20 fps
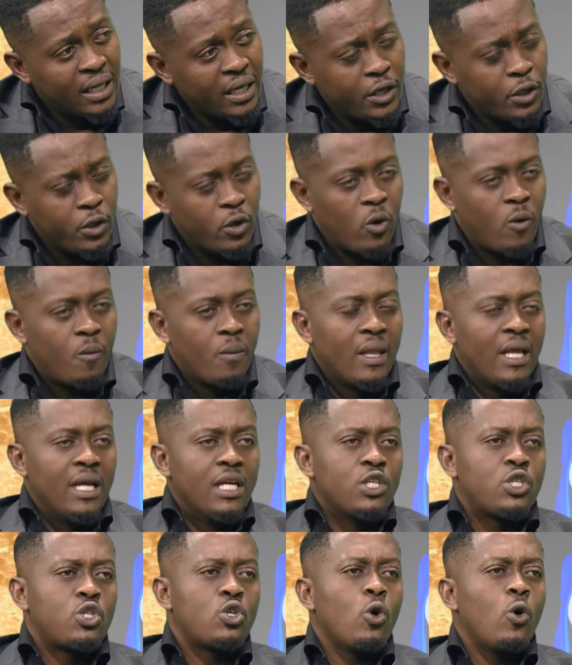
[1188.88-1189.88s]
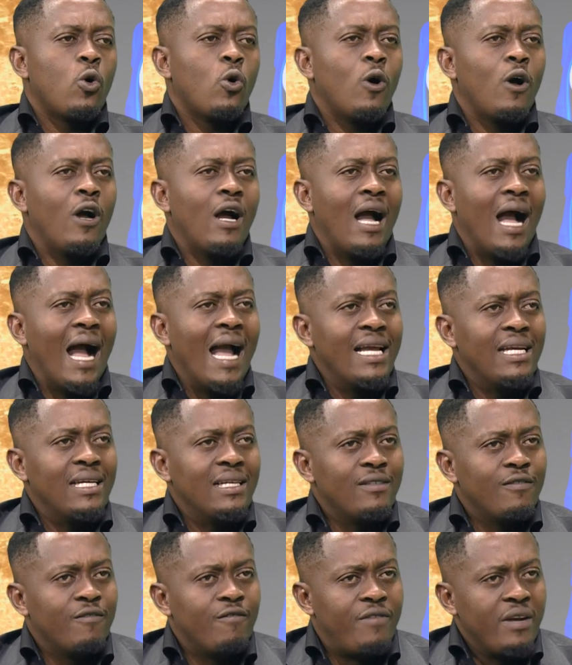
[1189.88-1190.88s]
Exactly. So I
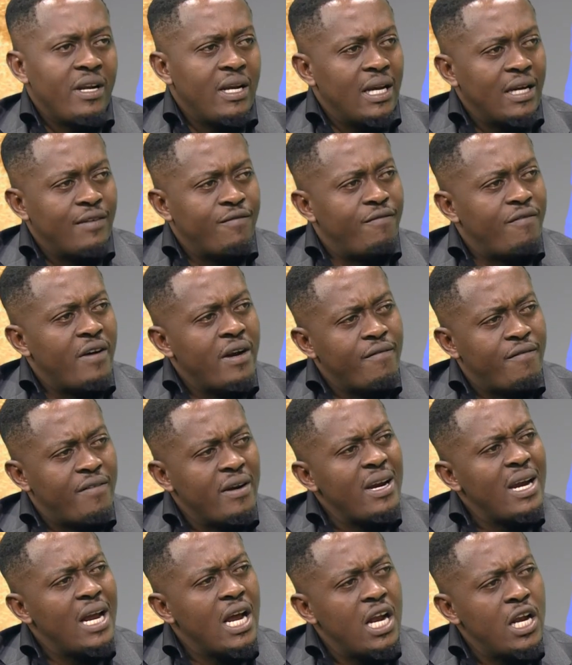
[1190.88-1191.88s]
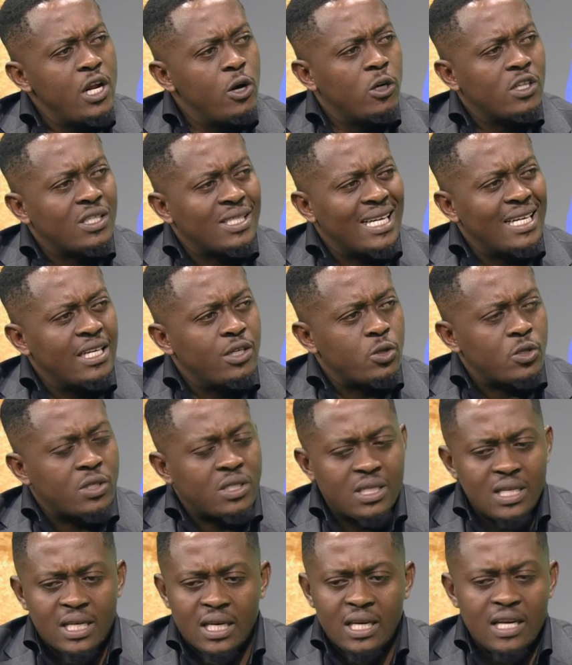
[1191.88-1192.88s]
very early on started to
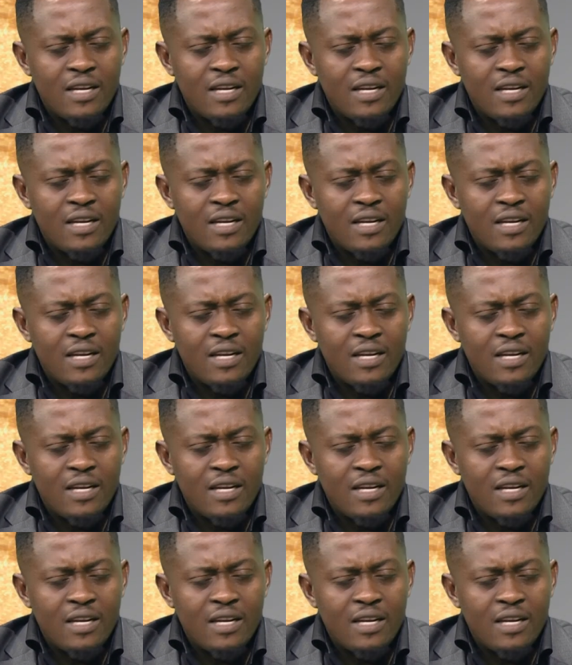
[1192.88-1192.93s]
seek